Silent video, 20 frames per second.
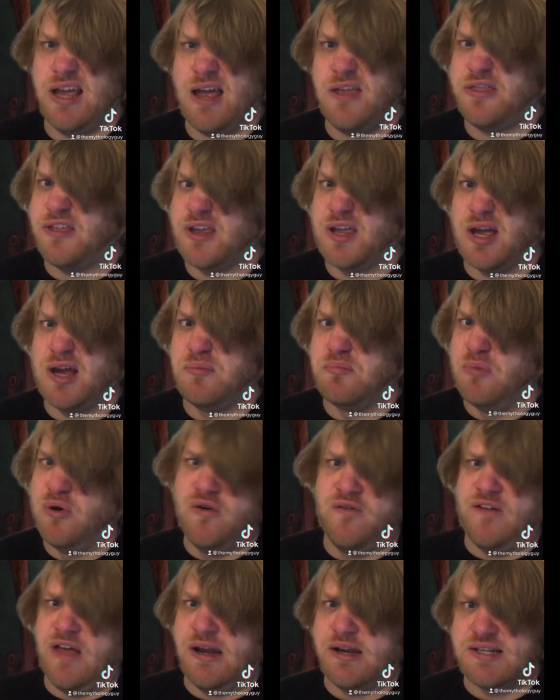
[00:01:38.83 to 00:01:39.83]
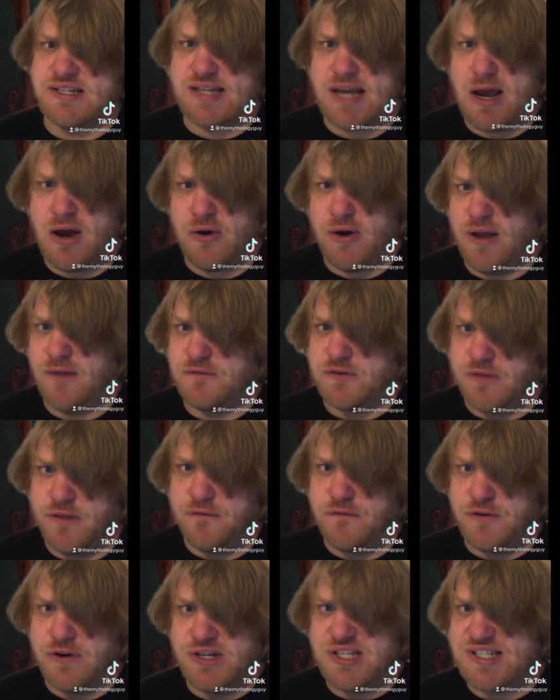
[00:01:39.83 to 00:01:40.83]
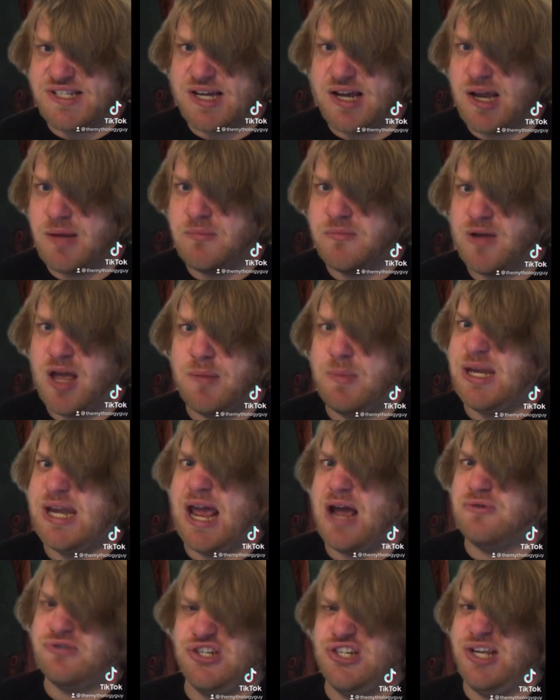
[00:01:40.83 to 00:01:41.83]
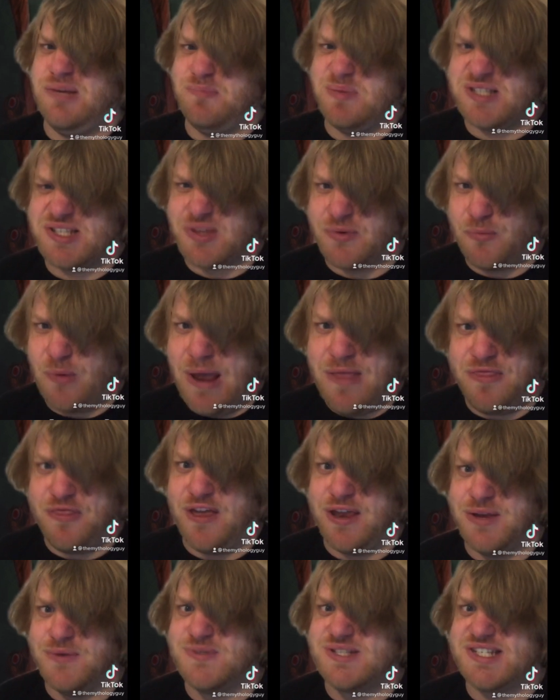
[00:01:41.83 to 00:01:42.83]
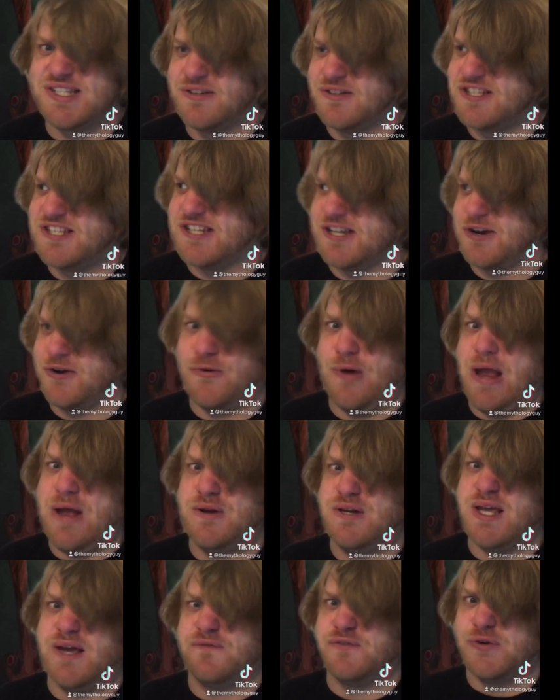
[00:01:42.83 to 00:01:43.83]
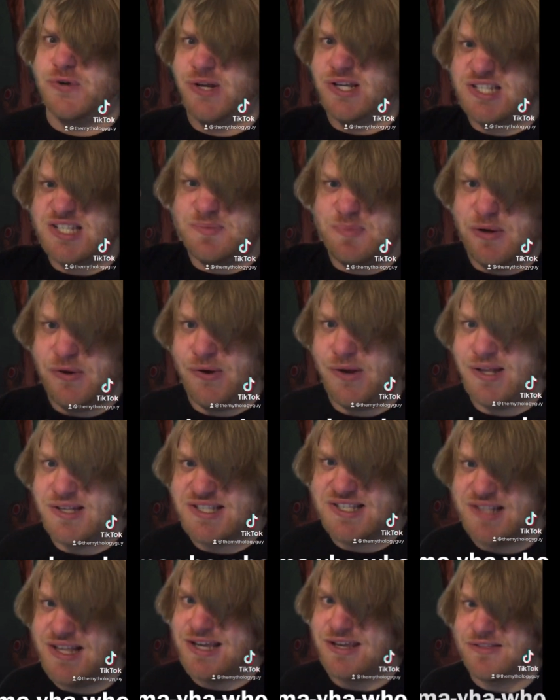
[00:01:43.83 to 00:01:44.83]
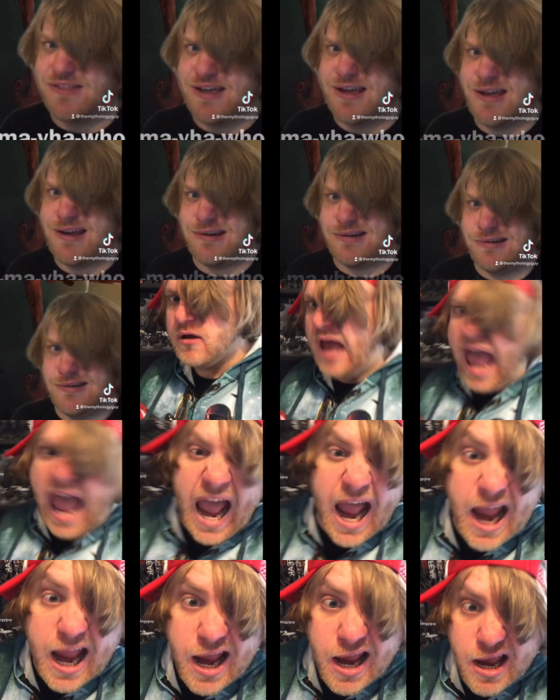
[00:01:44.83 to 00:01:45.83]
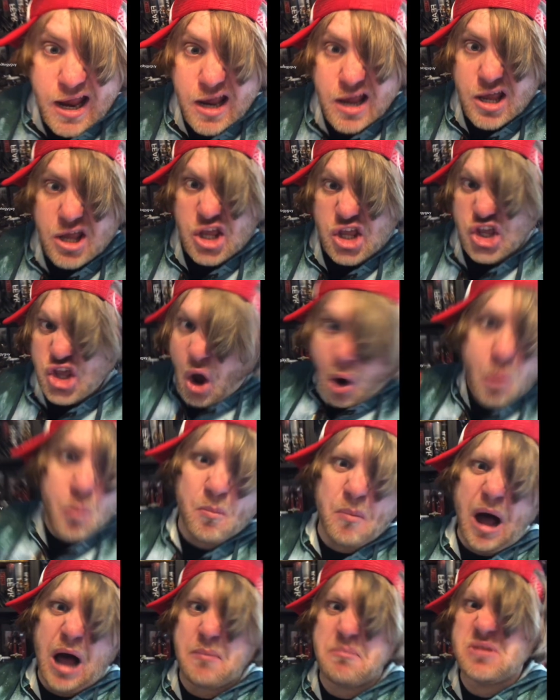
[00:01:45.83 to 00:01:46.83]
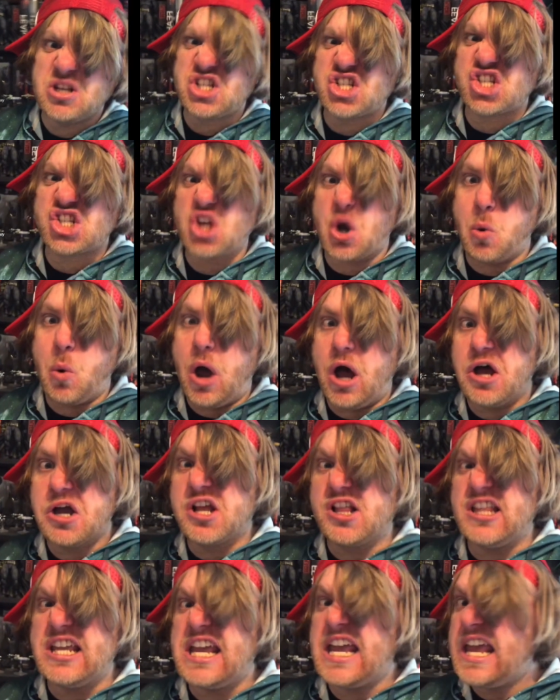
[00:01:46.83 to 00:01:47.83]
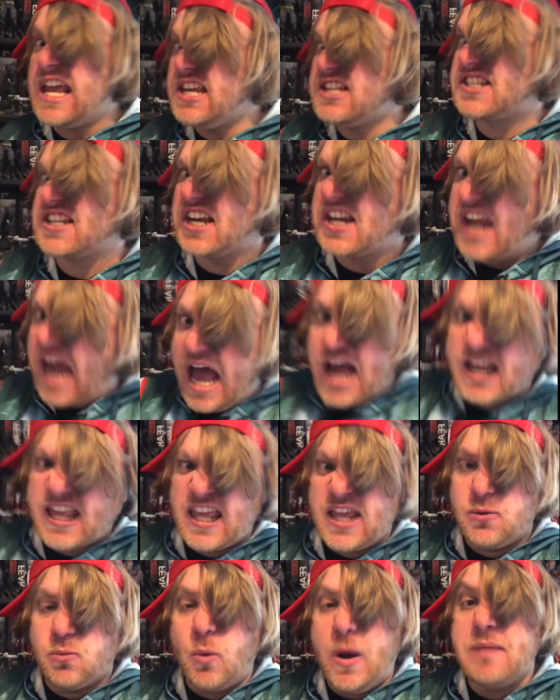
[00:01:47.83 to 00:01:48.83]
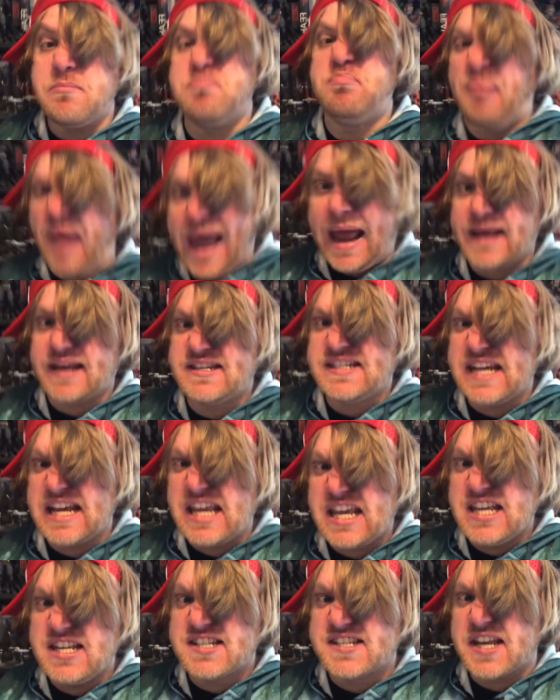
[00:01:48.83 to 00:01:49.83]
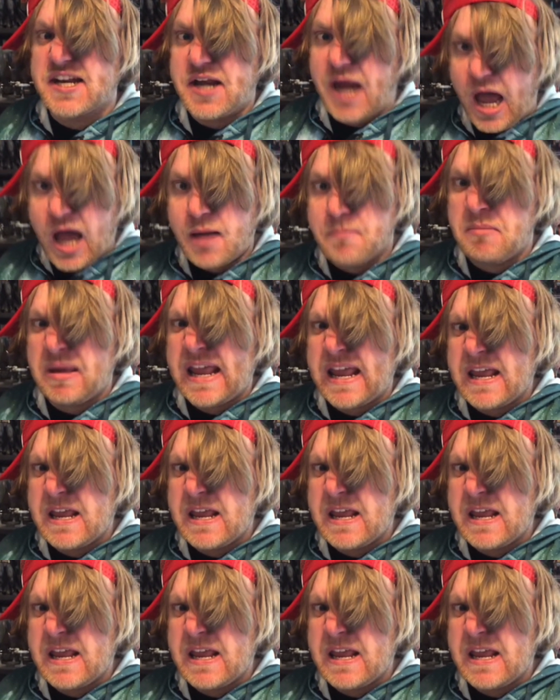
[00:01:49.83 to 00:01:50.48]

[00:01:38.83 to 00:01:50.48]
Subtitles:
I think I'd move out of town after the first time. I mean, how cheap is the rent that you'd still stick around after an experience like that? Yo mama's so ugly, Izanagi went back to Izanami.